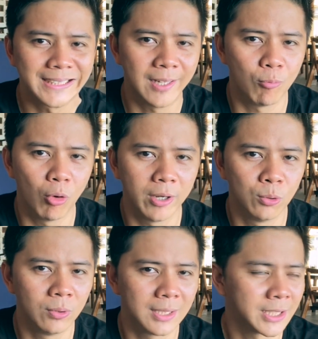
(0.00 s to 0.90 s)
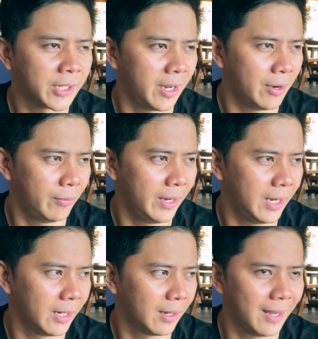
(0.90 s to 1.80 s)
someone who is
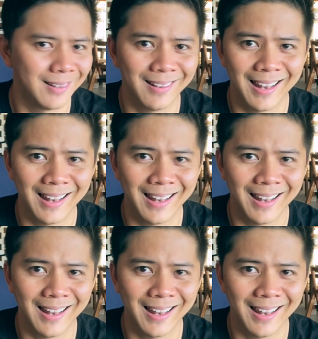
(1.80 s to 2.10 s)
caring and